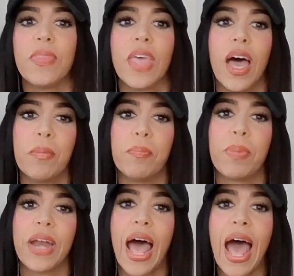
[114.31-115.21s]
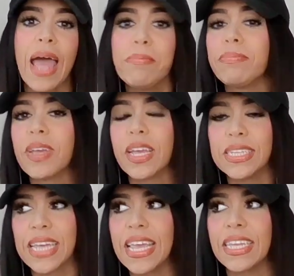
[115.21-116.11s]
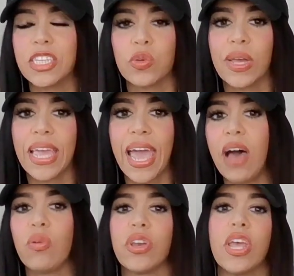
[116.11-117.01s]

But I'm going to take into account